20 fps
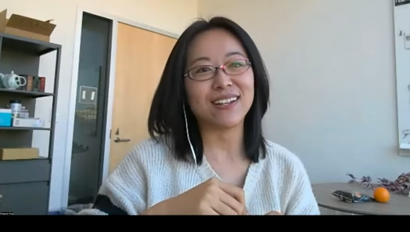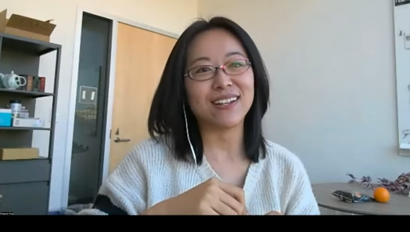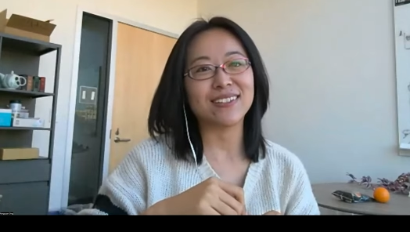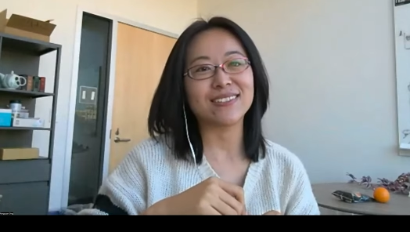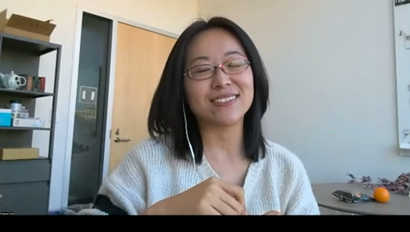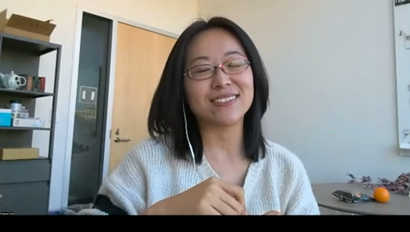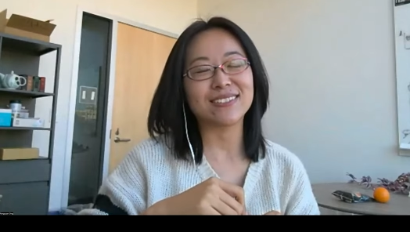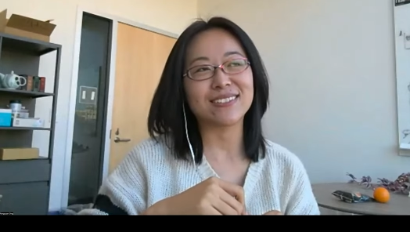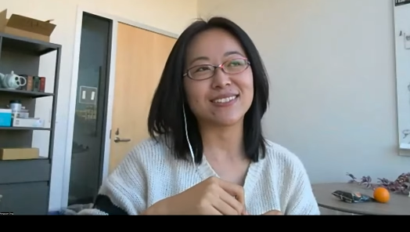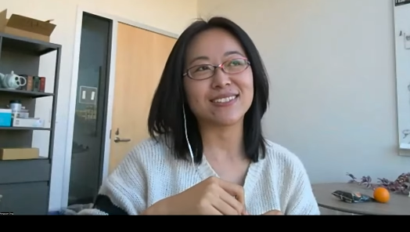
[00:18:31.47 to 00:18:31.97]

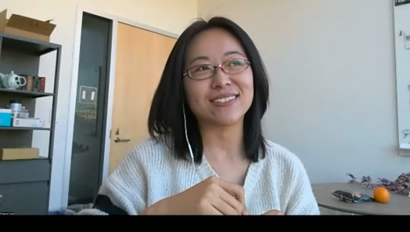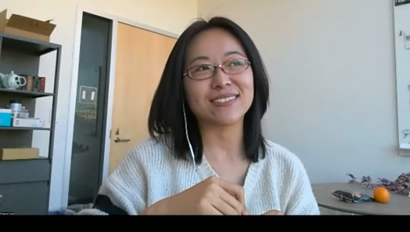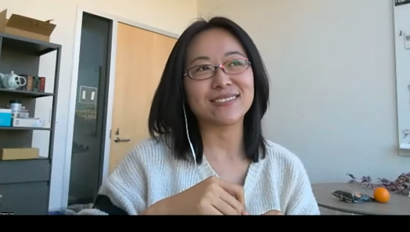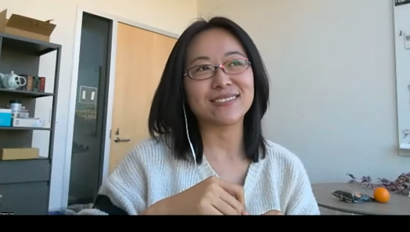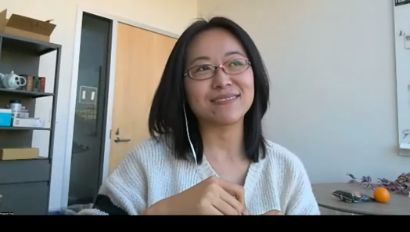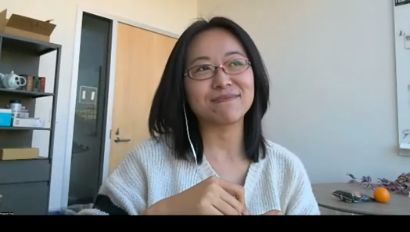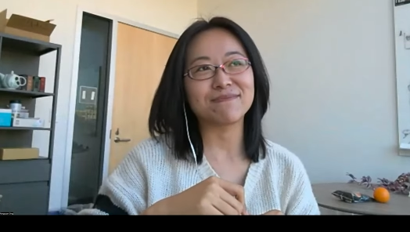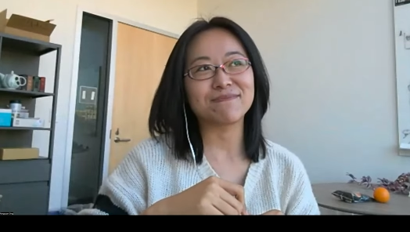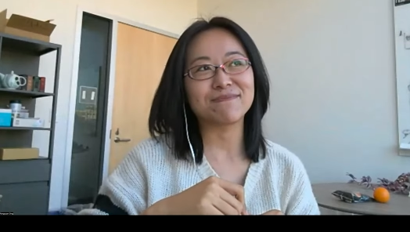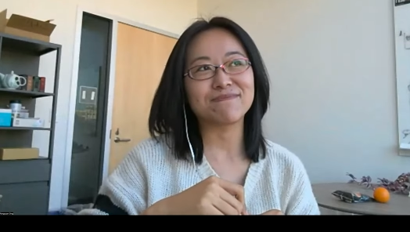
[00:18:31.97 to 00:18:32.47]
And uh,
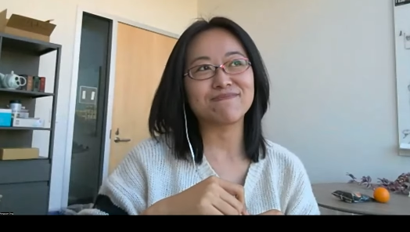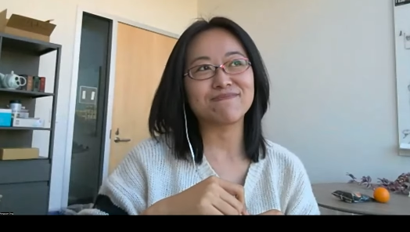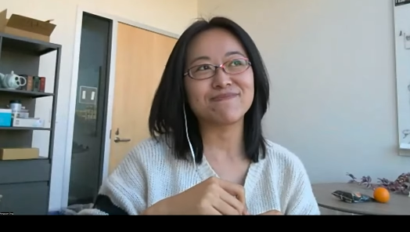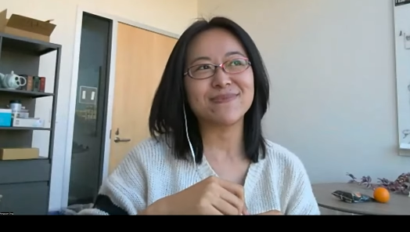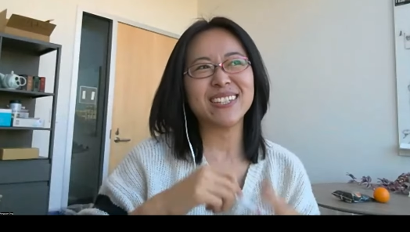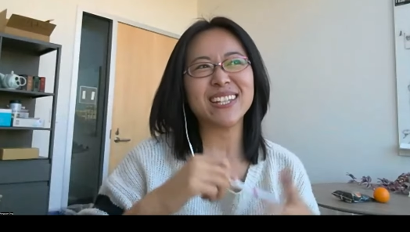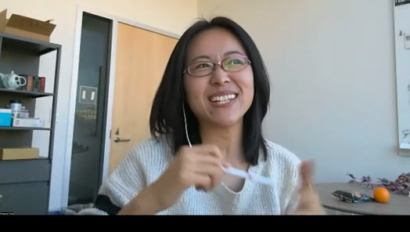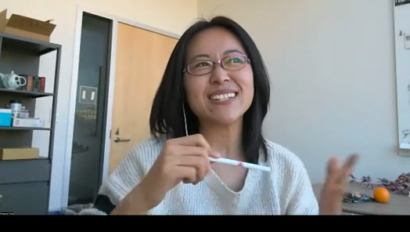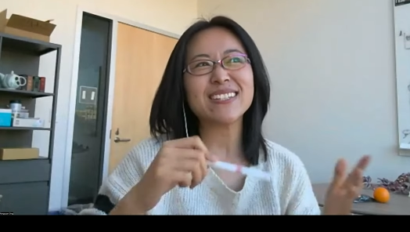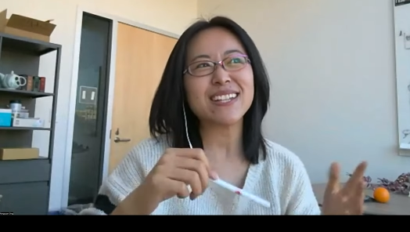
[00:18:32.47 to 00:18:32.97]

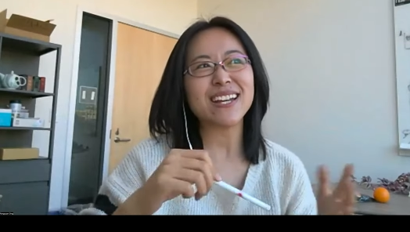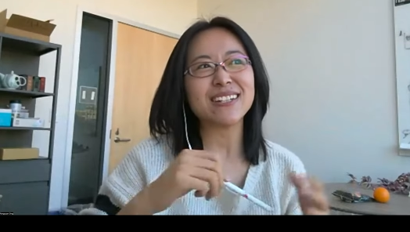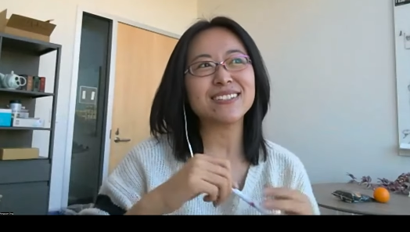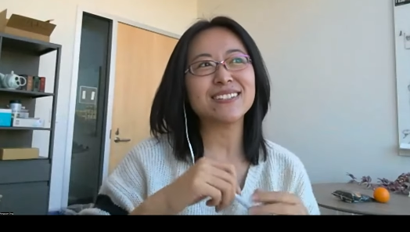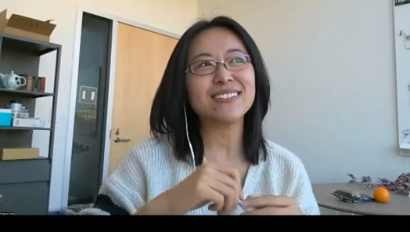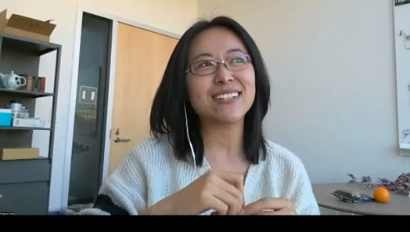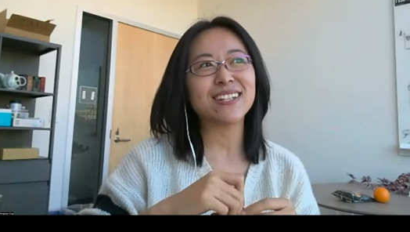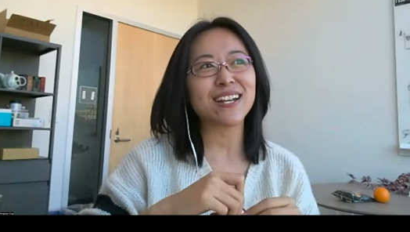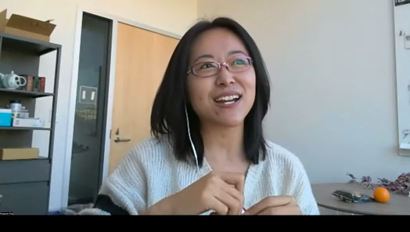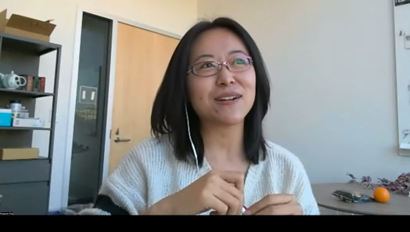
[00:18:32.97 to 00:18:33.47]
then I
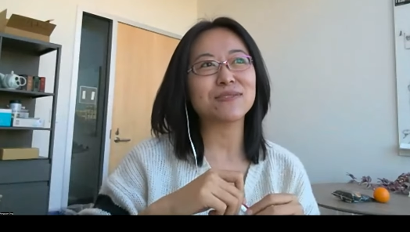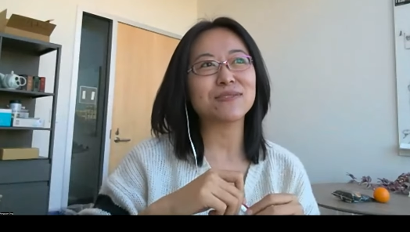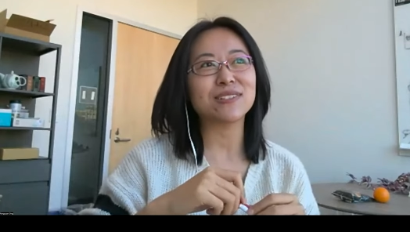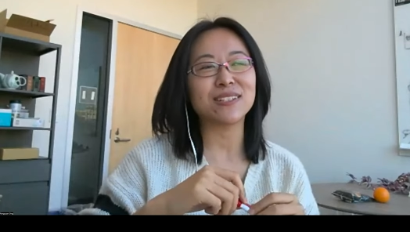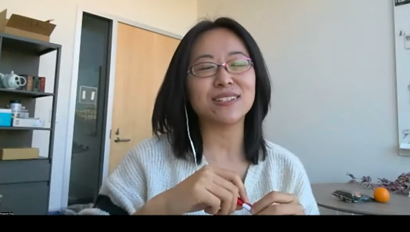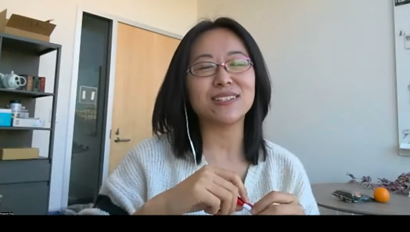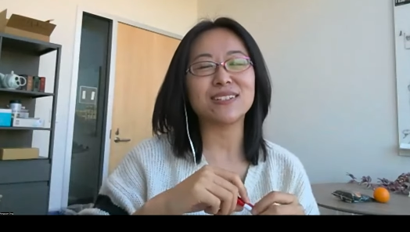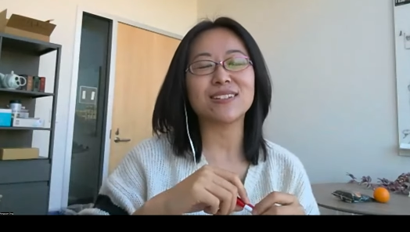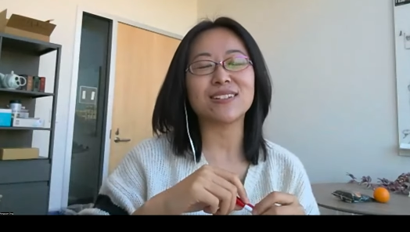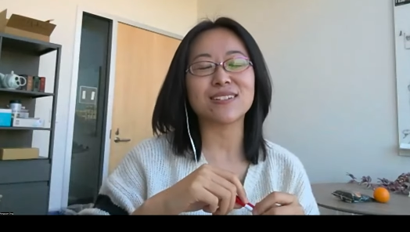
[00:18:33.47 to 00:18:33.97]
think after a
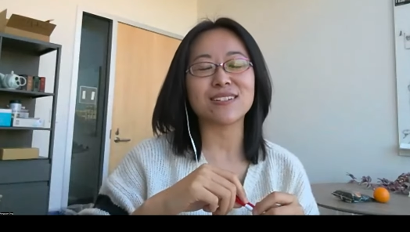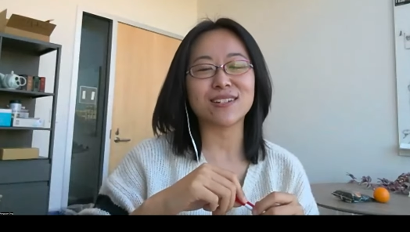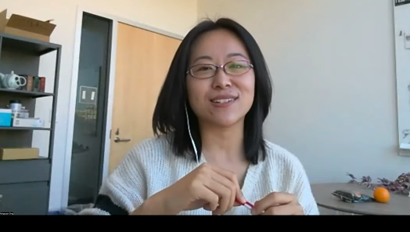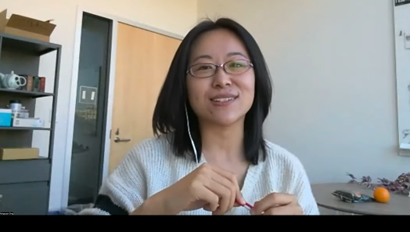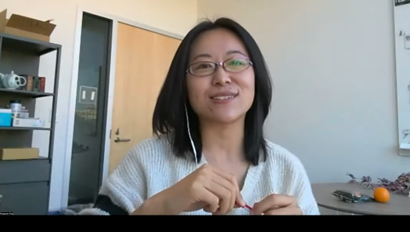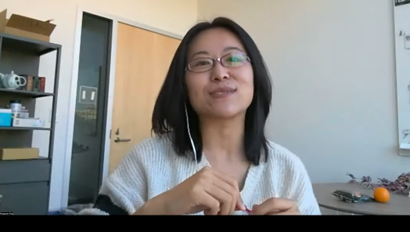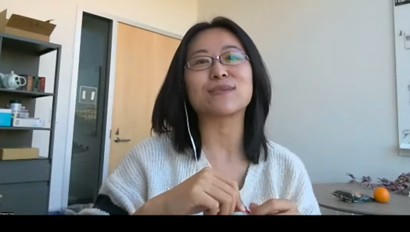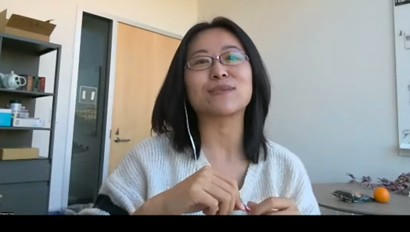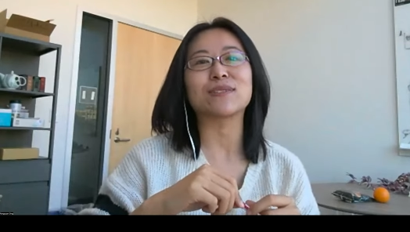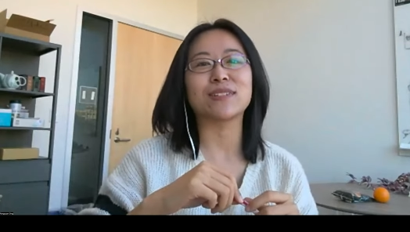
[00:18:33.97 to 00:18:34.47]
year and
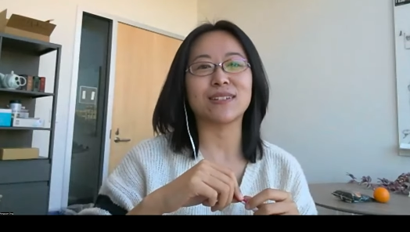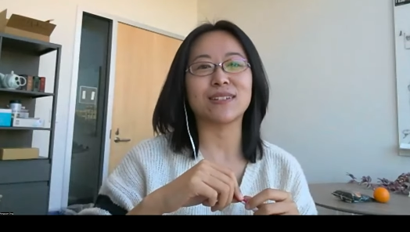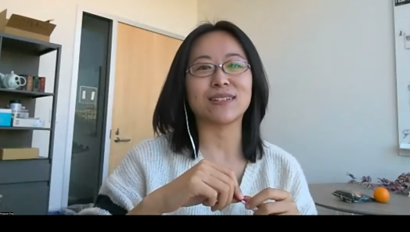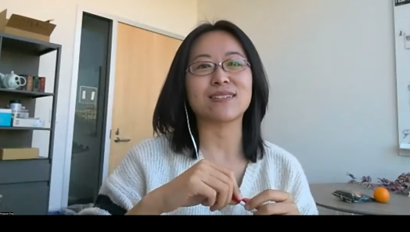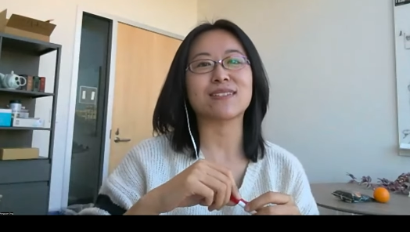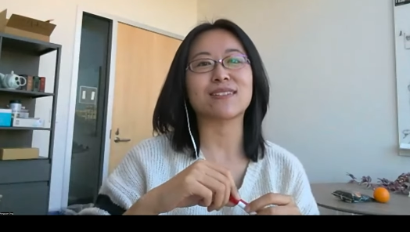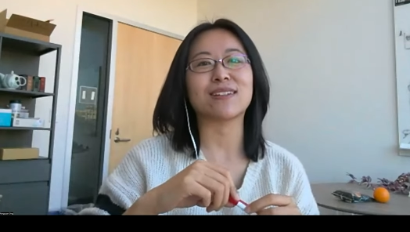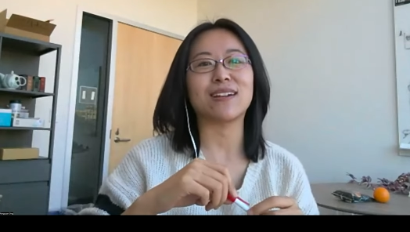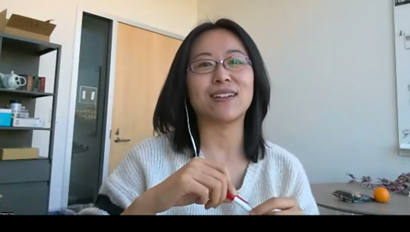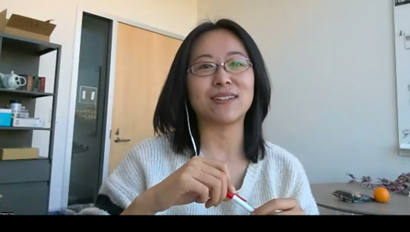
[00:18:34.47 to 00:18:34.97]
two,
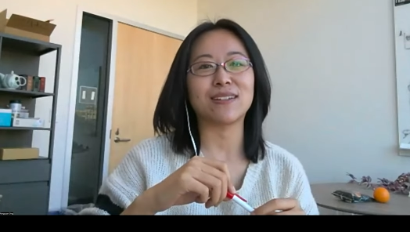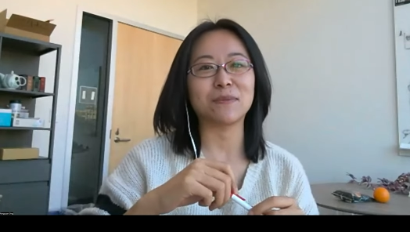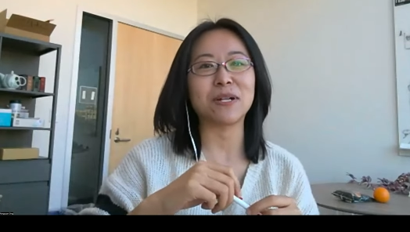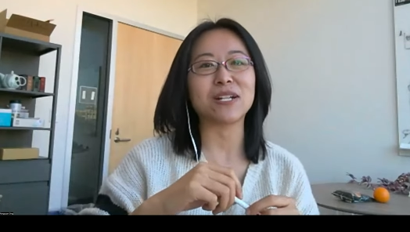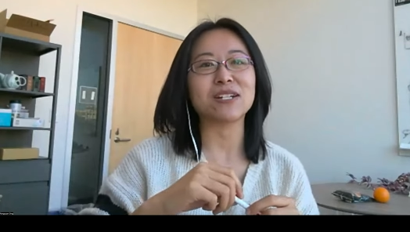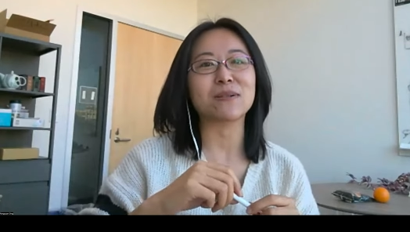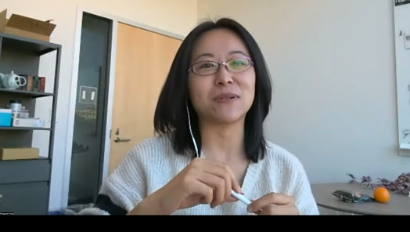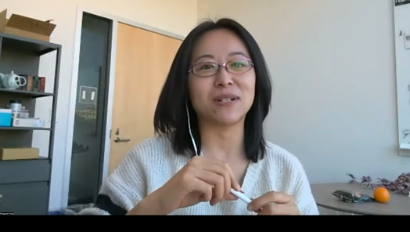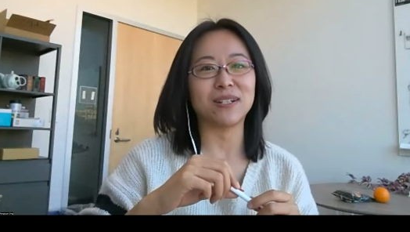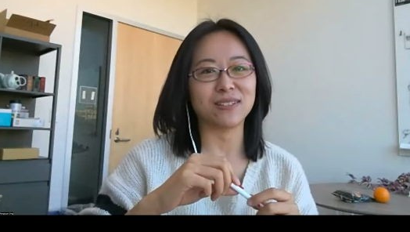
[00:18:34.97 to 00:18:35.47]
things getting
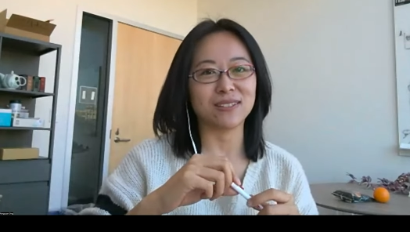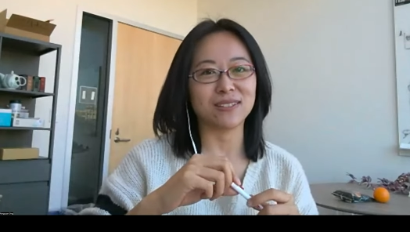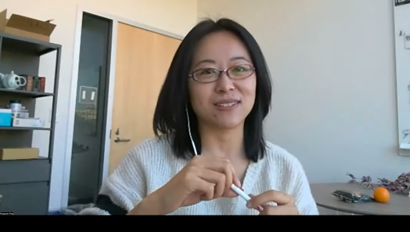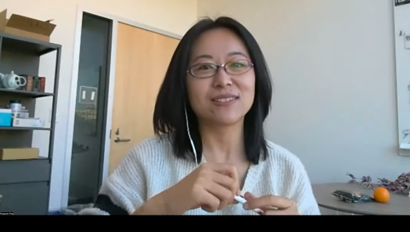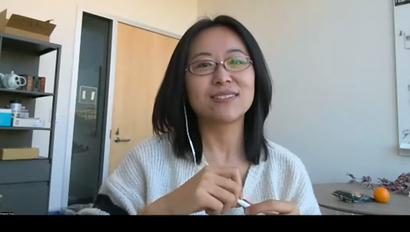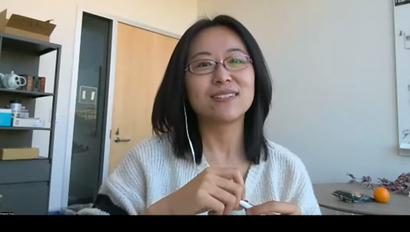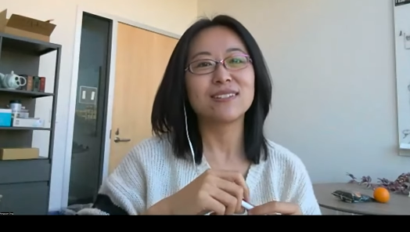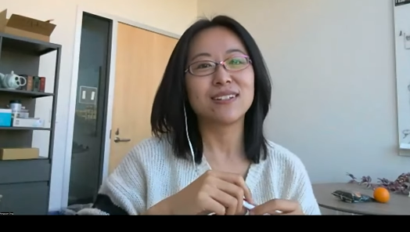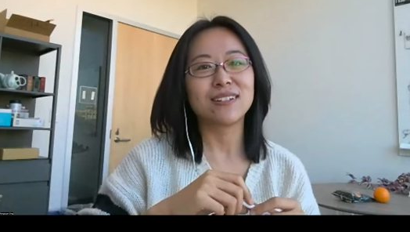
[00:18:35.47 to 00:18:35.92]
much better.